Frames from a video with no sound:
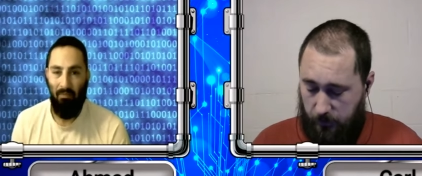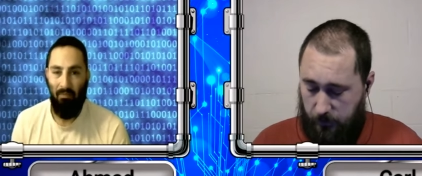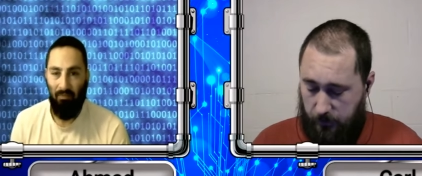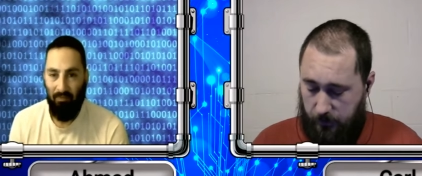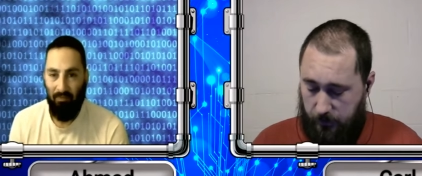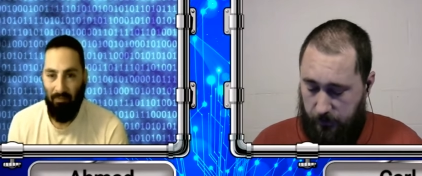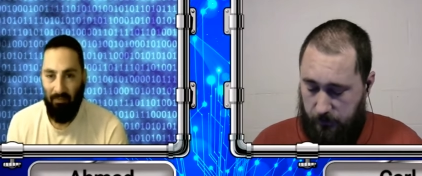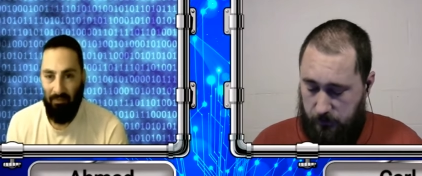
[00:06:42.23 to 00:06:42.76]

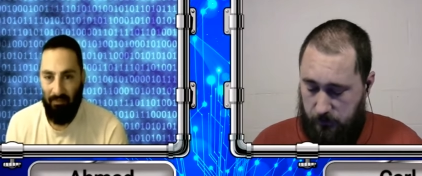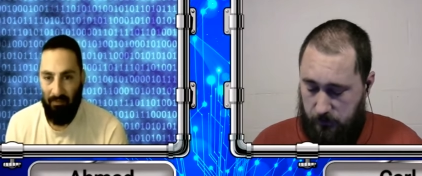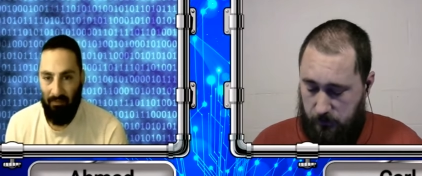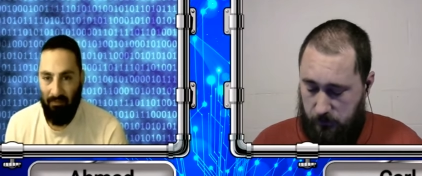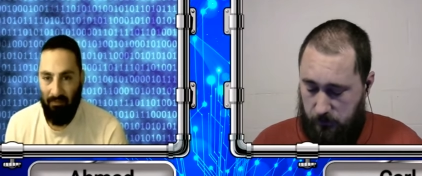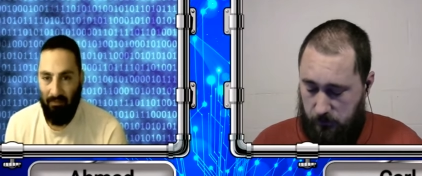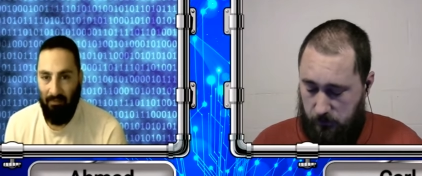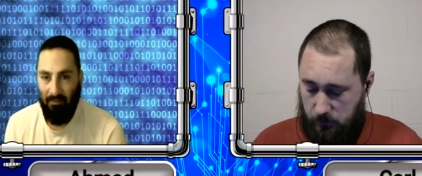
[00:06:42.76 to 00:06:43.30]

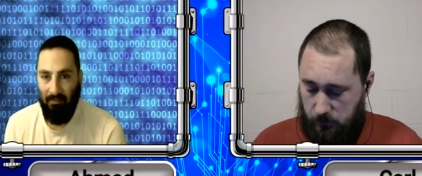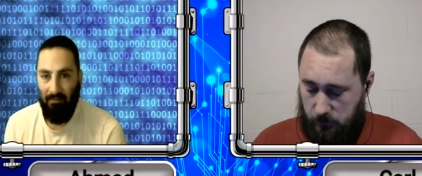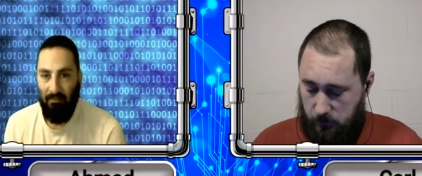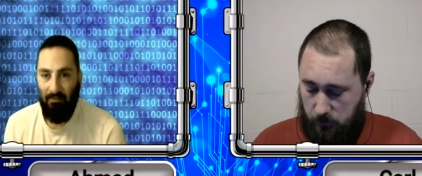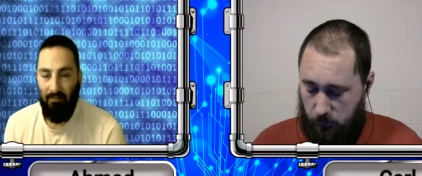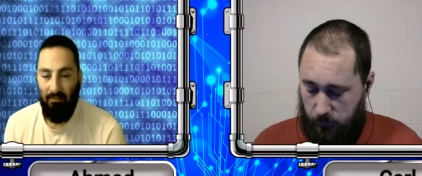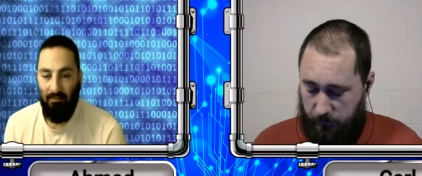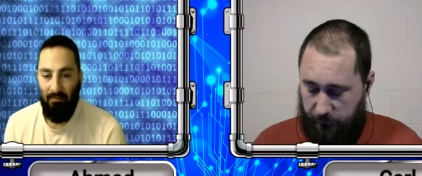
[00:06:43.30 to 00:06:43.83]
Speaker 1: that
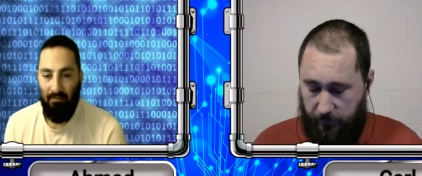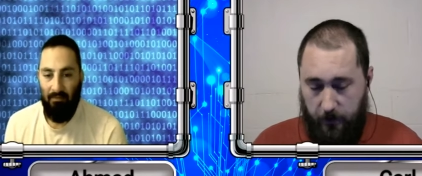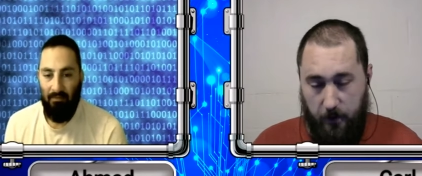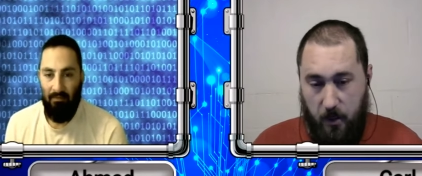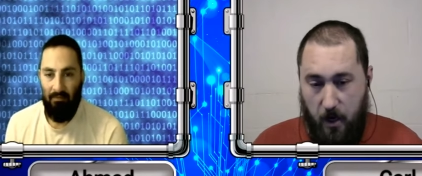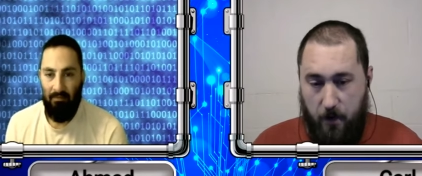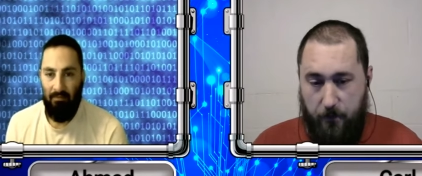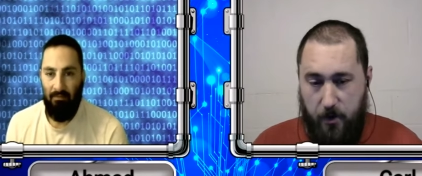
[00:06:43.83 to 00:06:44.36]
was very
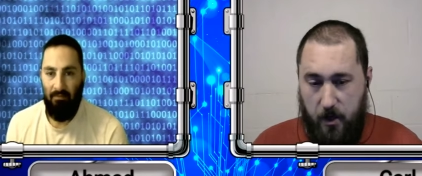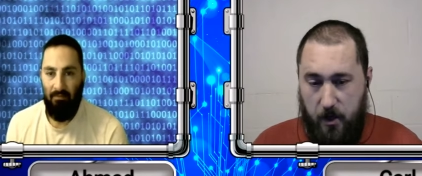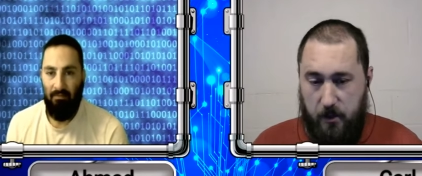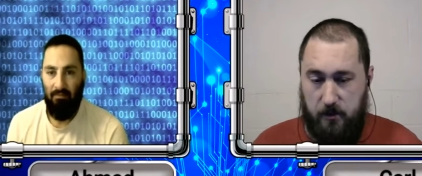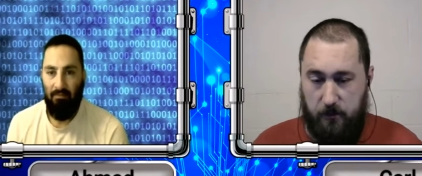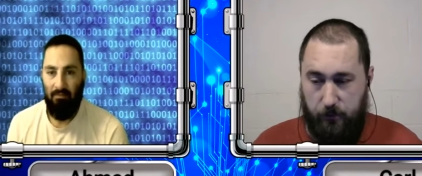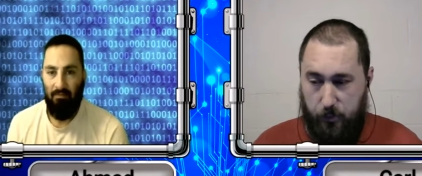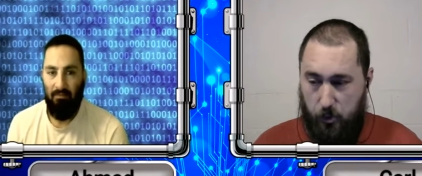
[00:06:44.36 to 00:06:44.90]

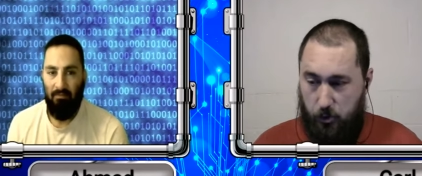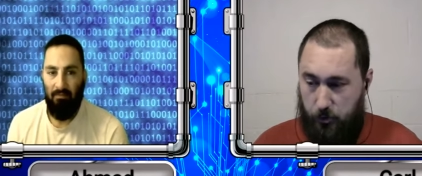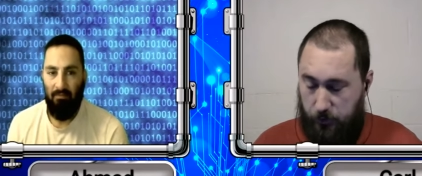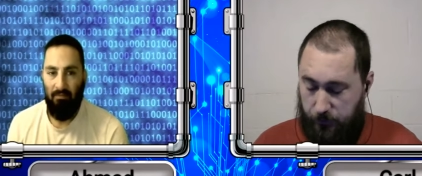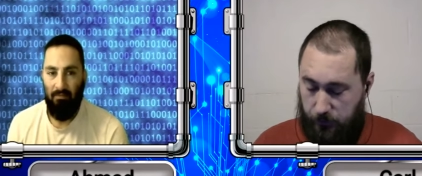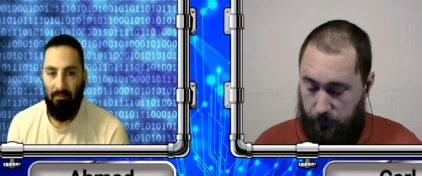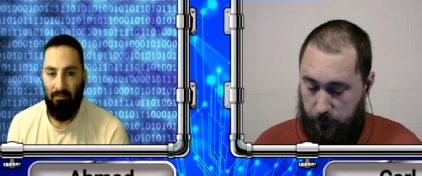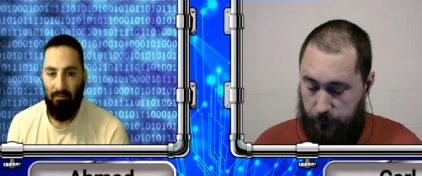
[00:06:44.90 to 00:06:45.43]
compact and
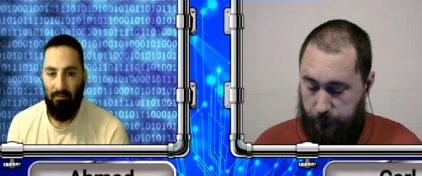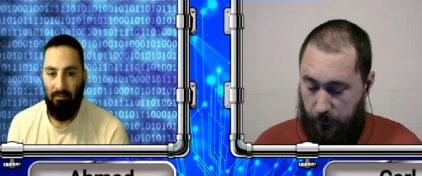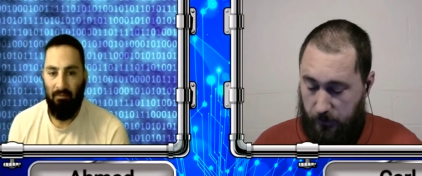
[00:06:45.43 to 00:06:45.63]
portable.